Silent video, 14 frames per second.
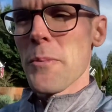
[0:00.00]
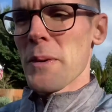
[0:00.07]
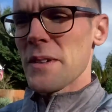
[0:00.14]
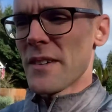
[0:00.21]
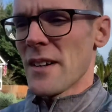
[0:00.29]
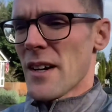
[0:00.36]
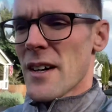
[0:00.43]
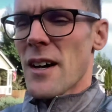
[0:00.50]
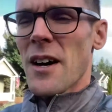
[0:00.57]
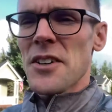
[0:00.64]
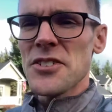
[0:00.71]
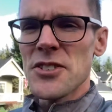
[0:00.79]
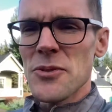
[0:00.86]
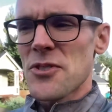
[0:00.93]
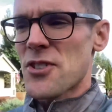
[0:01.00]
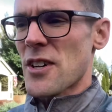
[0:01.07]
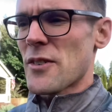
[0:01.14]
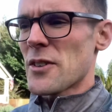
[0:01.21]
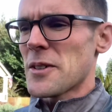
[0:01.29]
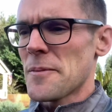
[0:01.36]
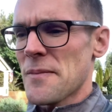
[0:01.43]
But also in
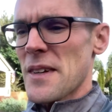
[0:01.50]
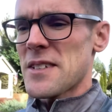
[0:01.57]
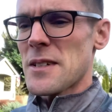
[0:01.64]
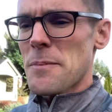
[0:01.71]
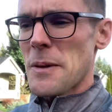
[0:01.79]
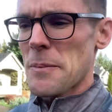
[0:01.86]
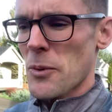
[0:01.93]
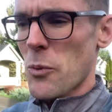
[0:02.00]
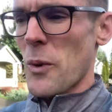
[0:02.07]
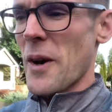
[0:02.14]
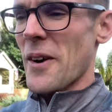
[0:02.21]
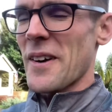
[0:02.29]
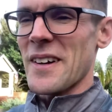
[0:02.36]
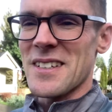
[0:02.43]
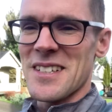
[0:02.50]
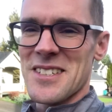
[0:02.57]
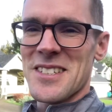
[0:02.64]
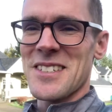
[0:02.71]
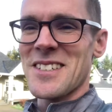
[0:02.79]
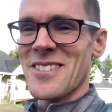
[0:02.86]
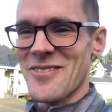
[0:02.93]
general, I see people wearing,
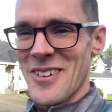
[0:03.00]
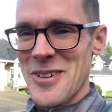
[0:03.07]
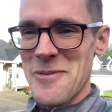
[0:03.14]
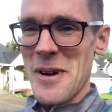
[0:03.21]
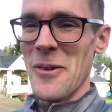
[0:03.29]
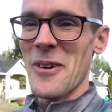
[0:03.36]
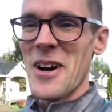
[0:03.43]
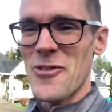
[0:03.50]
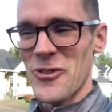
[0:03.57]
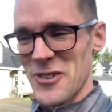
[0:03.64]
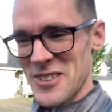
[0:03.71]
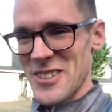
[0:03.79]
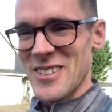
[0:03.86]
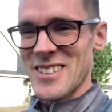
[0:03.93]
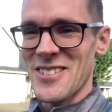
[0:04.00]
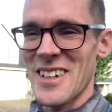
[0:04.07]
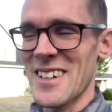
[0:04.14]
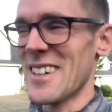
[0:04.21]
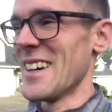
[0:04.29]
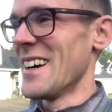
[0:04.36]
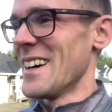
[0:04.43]
this is what my wife will do as
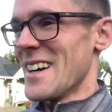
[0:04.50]
well.